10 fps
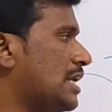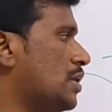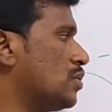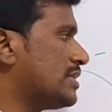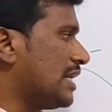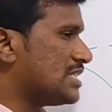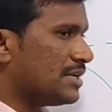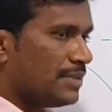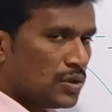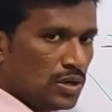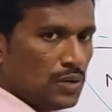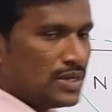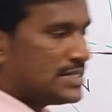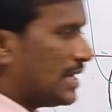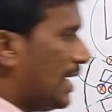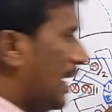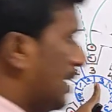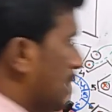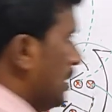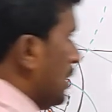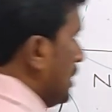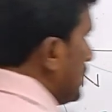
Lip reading: is connected to second segment only once again.